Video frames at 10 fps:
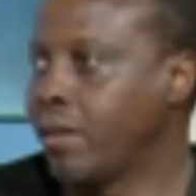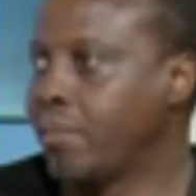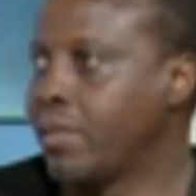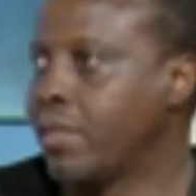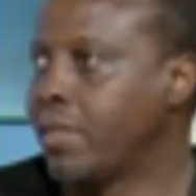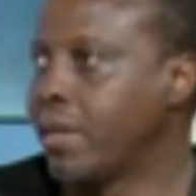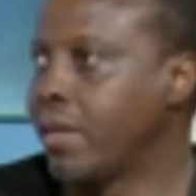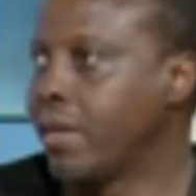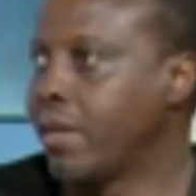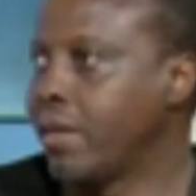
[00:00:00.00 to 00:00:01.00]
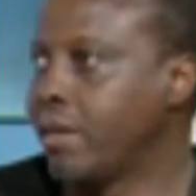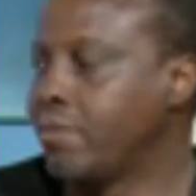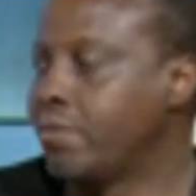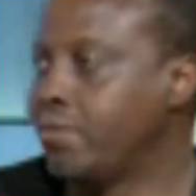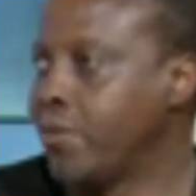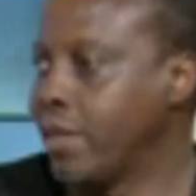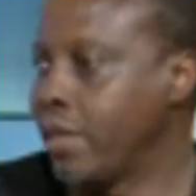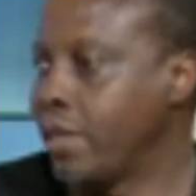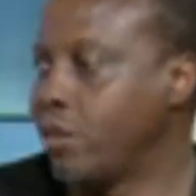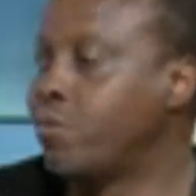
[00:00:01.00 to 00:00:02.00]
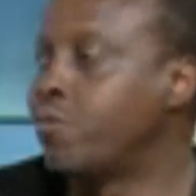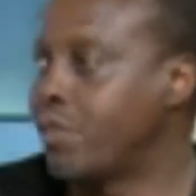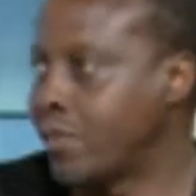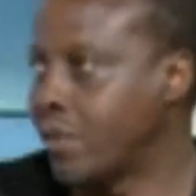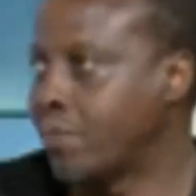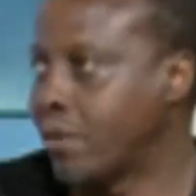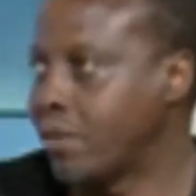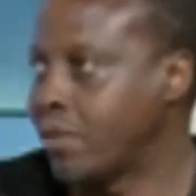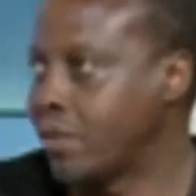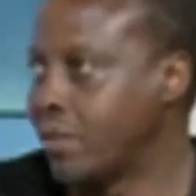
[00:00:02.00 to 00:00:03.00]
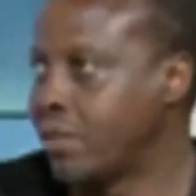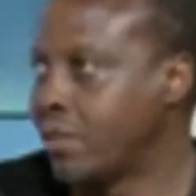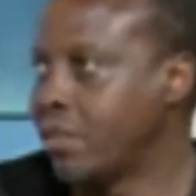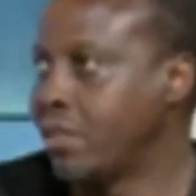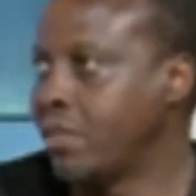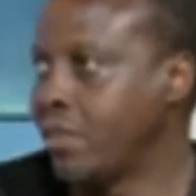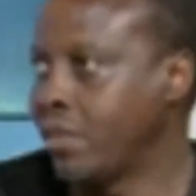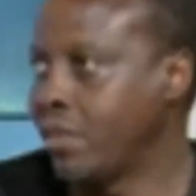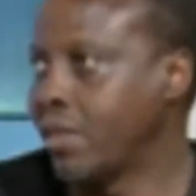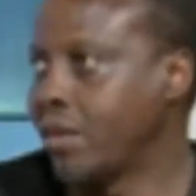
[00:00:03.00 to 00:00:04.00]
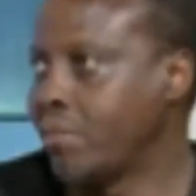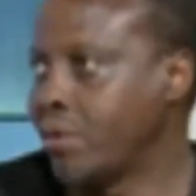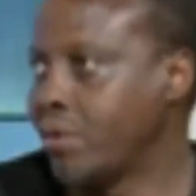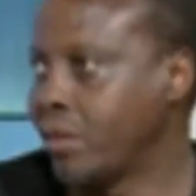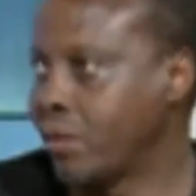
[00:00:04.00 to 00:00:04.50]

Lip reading: being a very convincing partner in the carbon